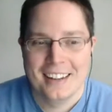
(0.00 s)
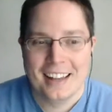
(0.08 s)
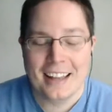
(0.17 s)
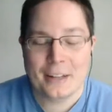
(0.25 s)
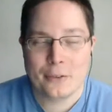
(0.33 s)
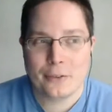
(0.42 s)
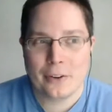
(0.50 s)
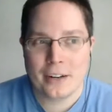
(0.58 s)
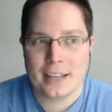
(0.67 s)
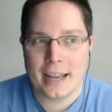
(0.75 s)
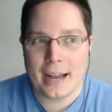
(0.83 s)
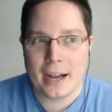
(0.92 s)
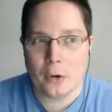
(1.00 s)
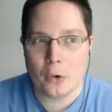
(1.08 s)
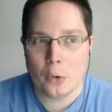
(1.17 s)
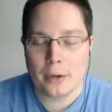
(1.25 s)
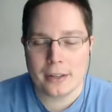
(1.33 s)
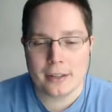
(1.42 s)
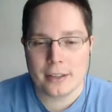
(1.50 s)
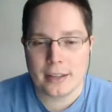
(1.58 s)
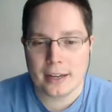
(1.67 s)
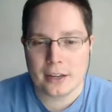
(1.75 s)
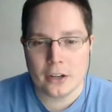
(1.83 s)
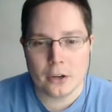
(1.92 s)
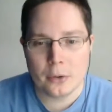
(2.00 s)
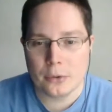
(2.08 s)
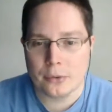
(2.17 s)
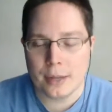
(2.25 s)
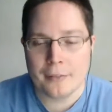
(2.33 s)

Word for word: It's funny how quickly that goes.